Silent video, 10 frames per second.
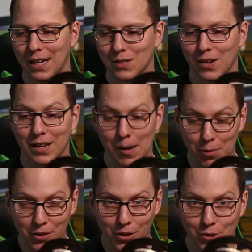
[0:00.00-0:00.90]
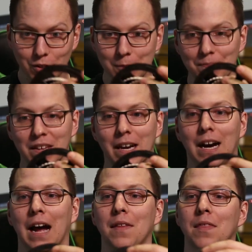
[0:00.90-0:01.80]
So I got a couple of those.
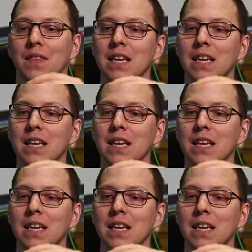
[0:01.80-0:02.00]
And then